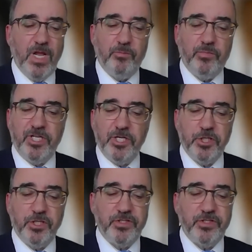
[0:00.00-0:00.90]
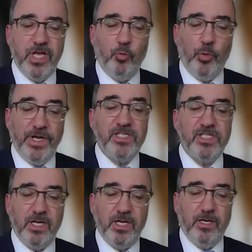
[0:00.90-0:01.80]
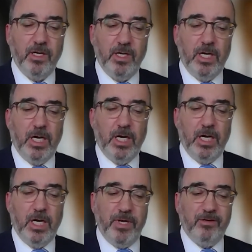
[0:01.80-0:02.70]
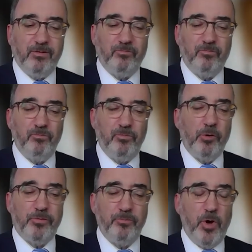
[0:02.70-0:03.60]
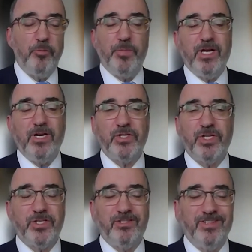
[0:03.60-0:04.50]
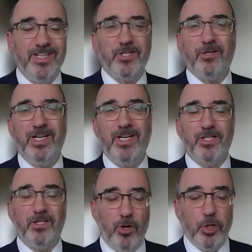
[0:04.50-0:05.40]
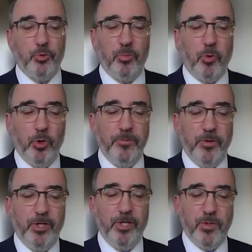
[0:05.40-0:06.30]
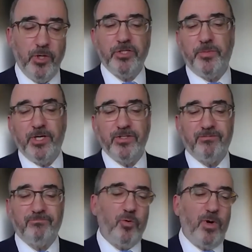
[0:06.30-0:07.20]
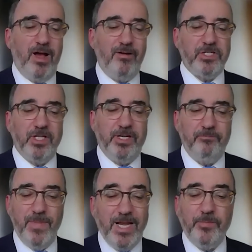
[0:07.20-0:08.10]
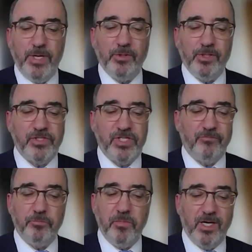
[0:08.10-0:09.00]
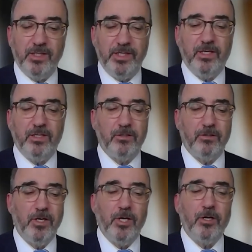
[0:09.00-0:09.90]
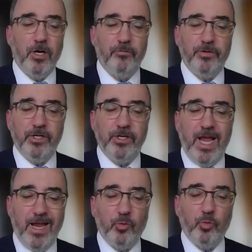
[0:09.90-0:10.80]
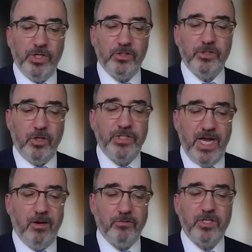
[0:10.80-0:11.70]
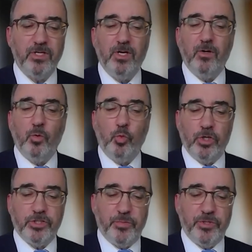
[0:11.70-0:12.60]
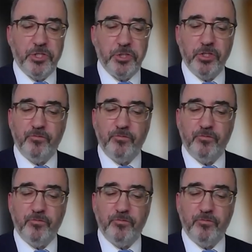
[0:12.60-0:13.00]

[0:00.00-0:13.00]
petitions that we see, and both because it's a larger reporting period, but also because, quite obviously, many people have suffered mightily under COVID and will no doubt want to petition